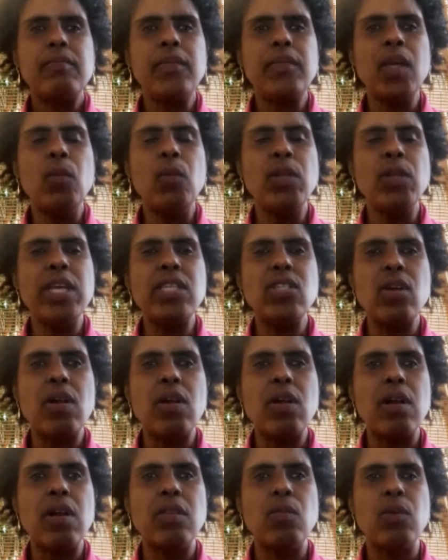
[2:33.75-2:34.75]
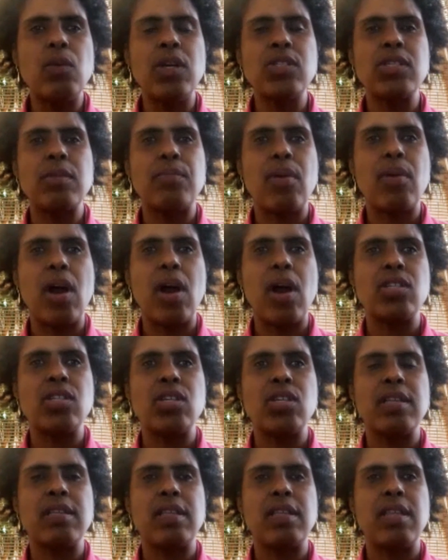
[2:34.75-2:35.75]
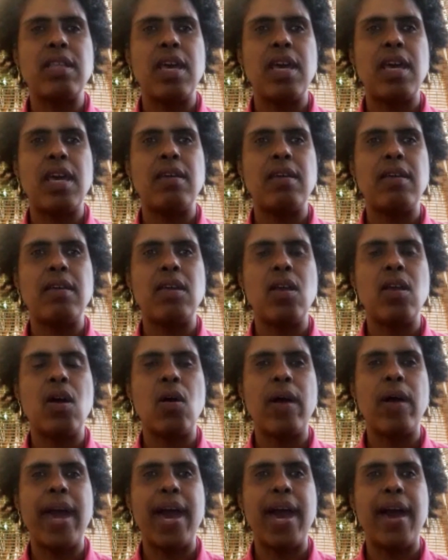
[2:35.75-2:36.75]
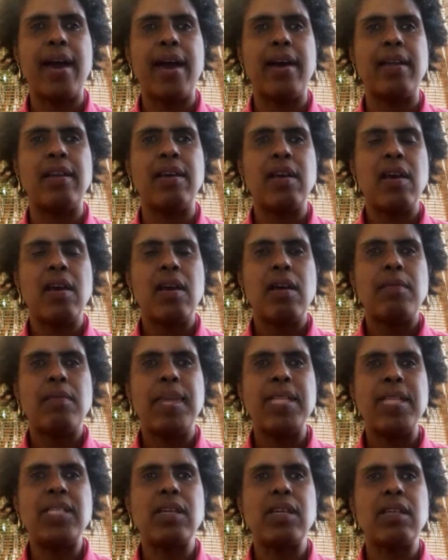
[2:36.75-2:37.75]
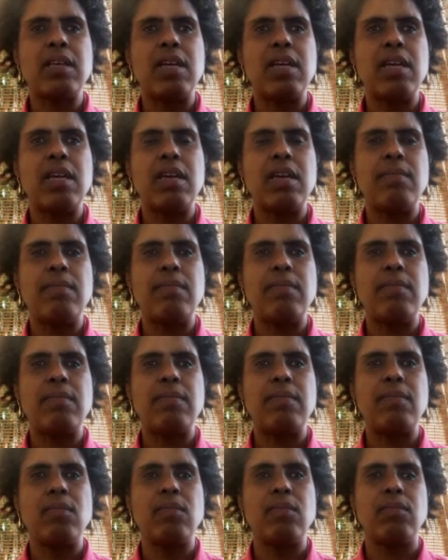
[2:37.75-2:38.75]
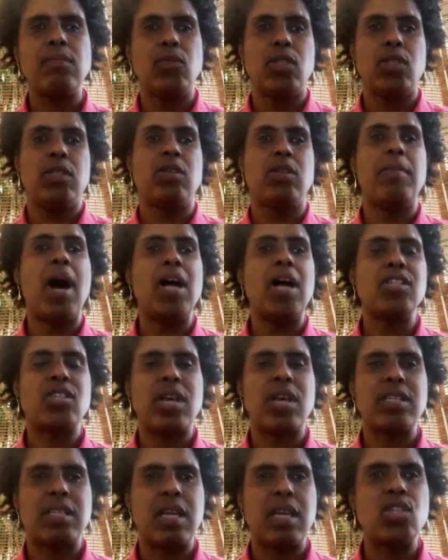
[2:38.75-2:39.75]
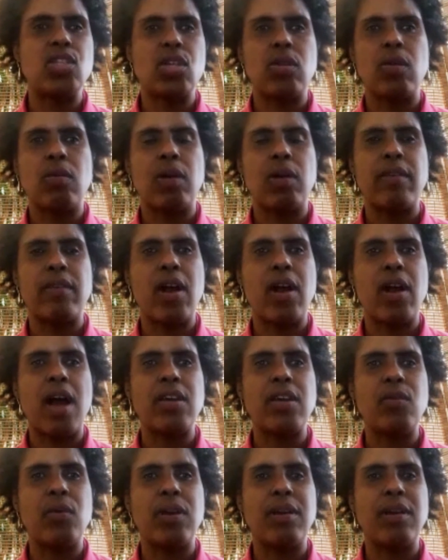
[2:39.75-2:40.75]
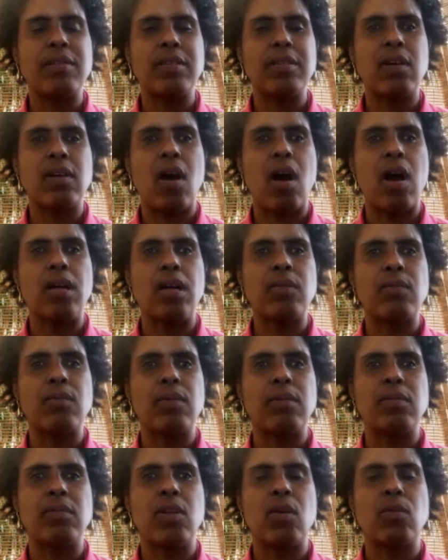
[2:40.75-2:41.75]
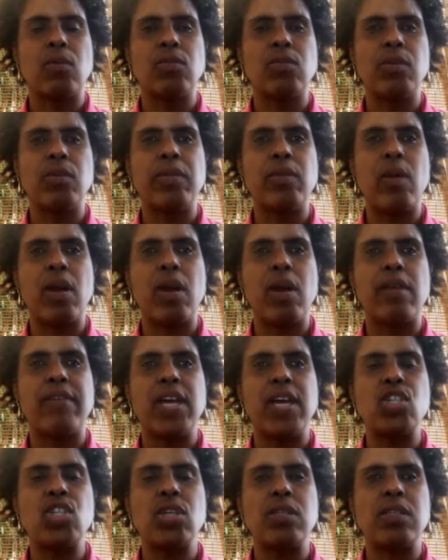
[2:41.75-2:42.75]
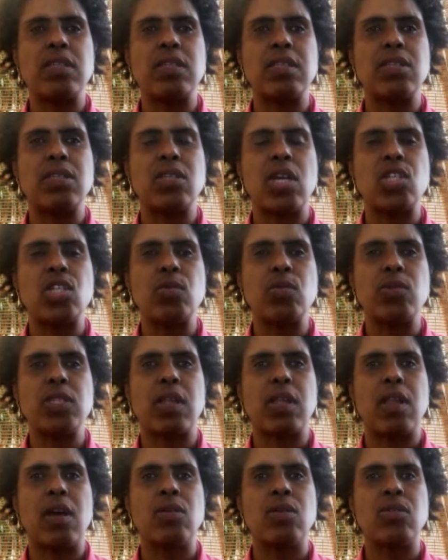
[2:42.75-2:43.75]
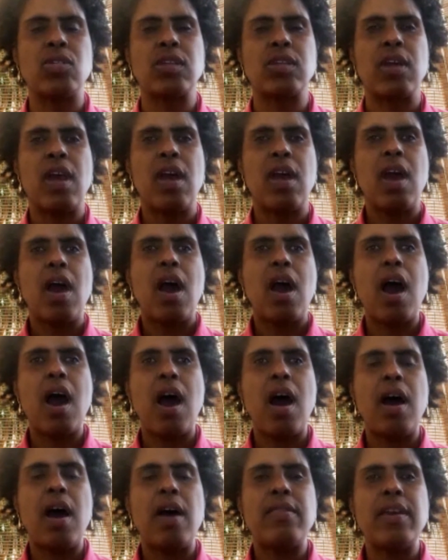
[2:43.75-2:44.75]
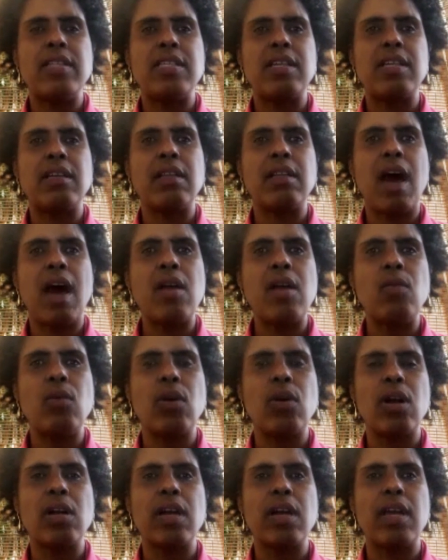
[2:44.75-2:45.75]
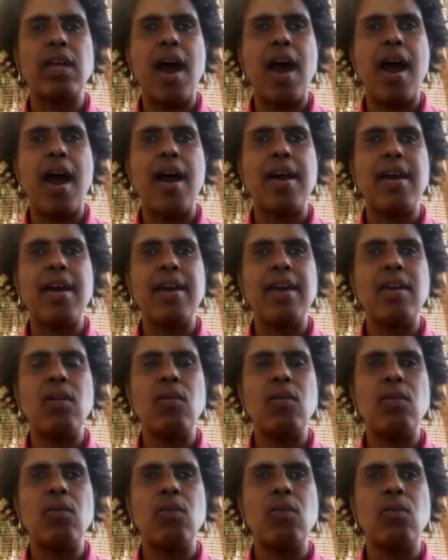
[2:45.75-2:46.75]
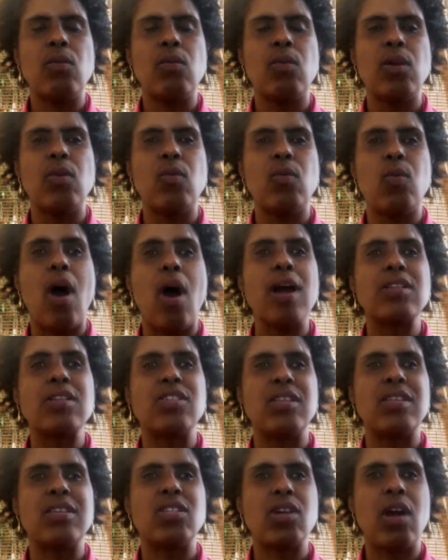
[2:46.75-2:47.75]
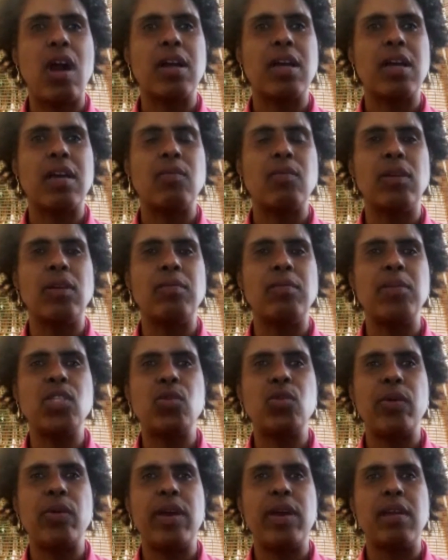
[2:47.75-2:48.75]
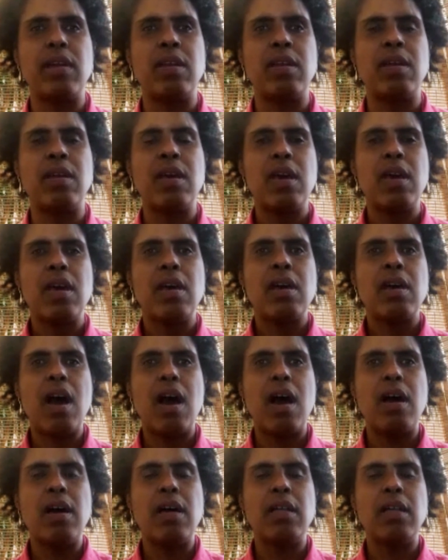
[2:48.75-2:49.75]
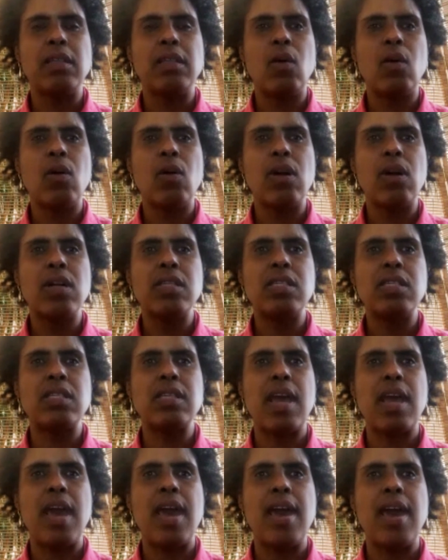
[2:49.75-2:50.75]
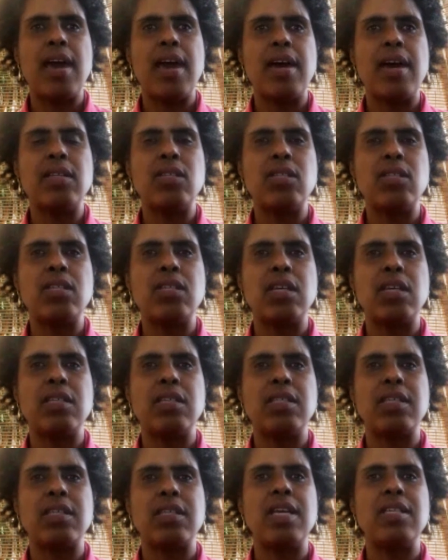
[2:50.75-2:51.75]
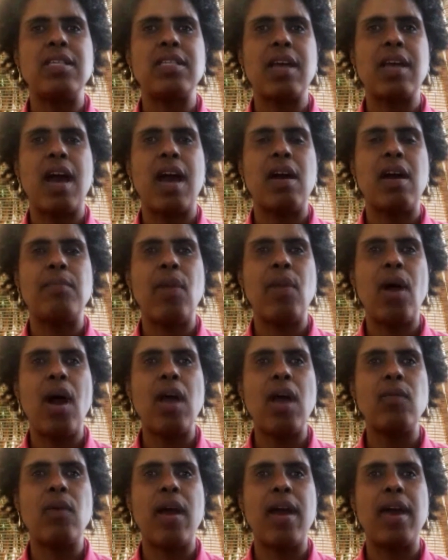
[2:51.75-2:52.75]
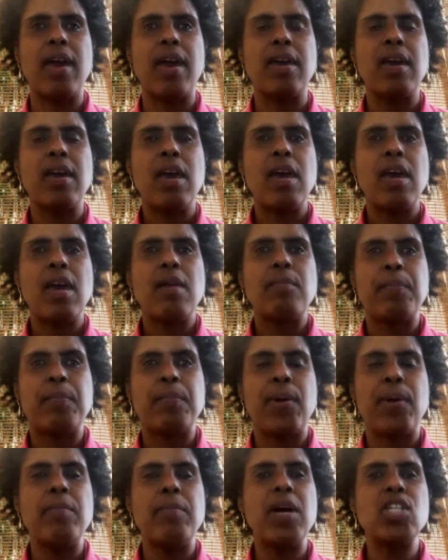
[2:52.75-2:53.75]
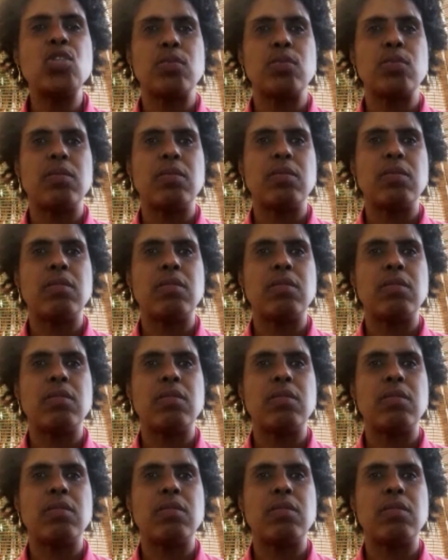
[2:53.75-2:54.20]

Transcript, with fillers: when they started in the Wilson Project and they, you know, had basically demolished that station or whatever, how you want to call it, you know, doing the renovations, and the station was closed. Uh, they did a lot of work, and I would walk to the Target. Well, in between uh, Lawrence and Sunnyside on Broadway, pretty much